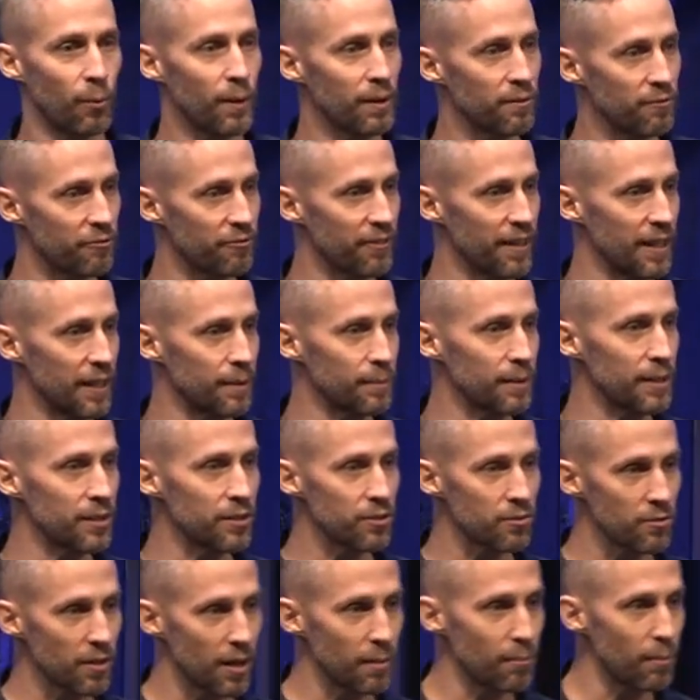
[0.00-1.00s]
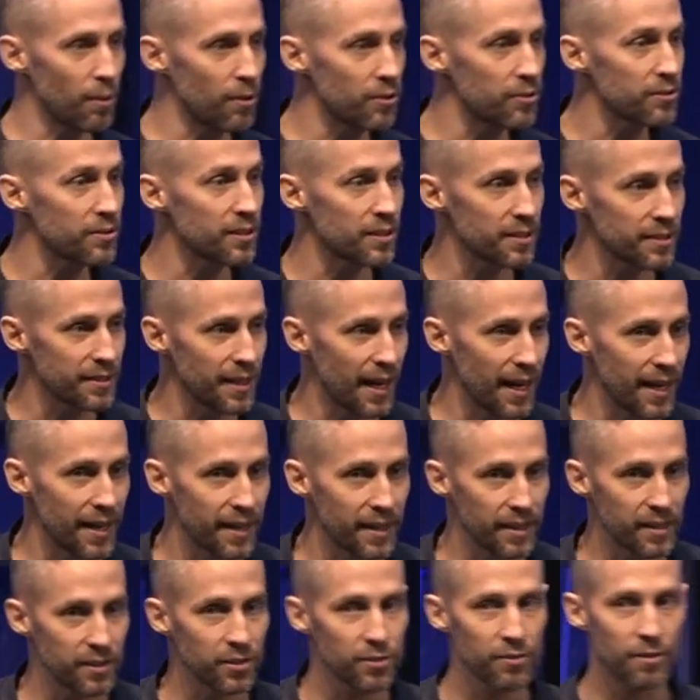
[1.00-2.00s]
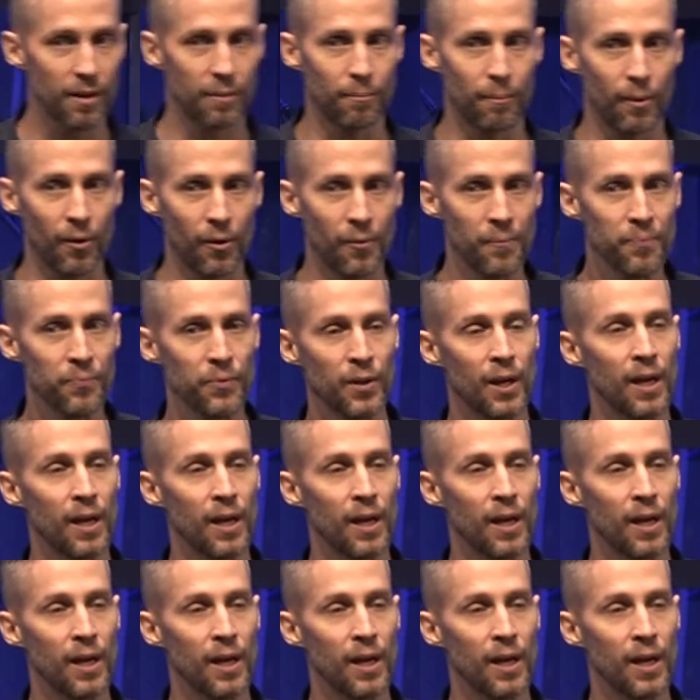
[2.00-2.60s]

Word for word: When families crumble, societies crumble.